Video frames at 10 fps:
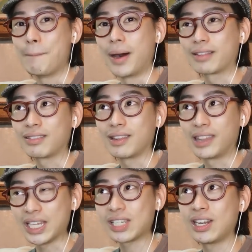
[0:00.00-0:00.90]
but
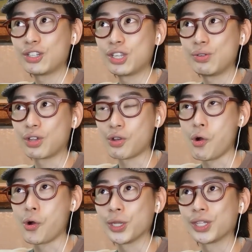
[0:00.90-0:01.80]
listening to the
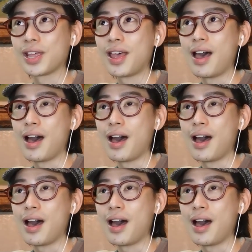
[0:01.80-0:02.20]
chords